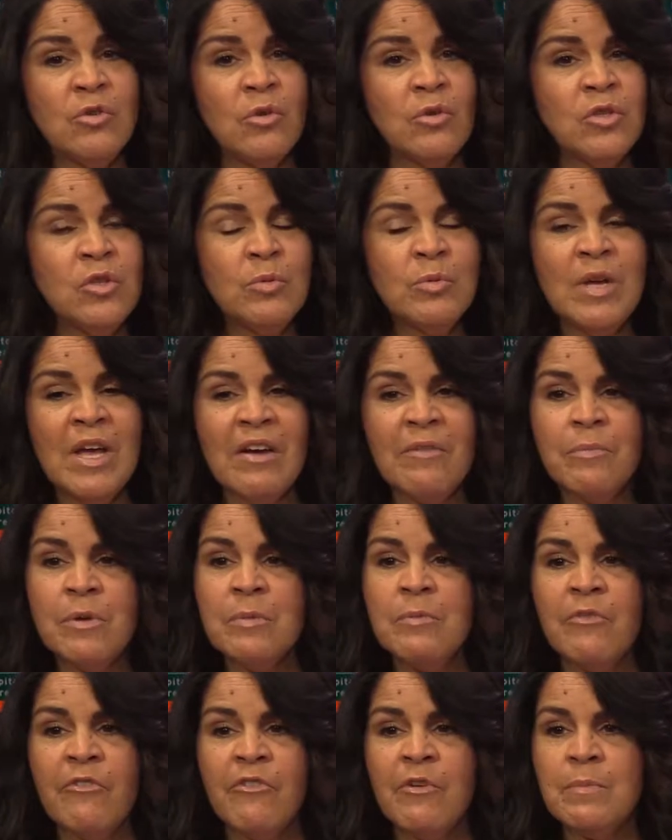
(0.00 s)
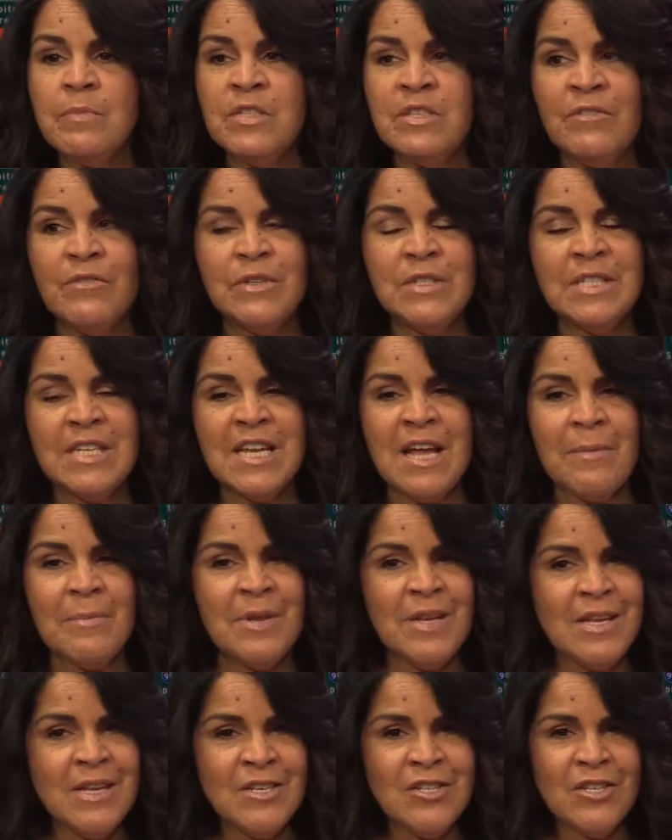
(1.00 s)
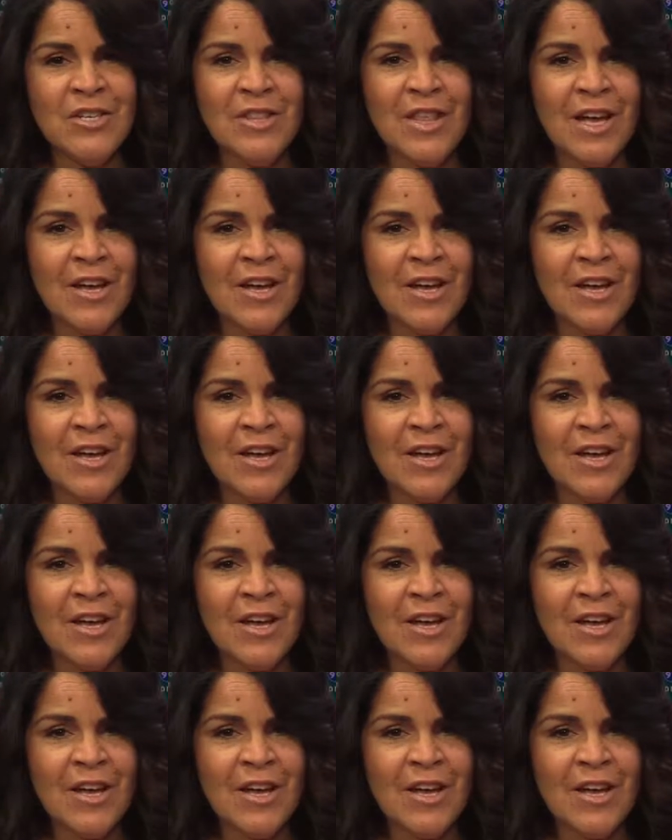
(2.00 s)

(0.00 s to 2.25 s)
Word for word: go to we have people from different denomination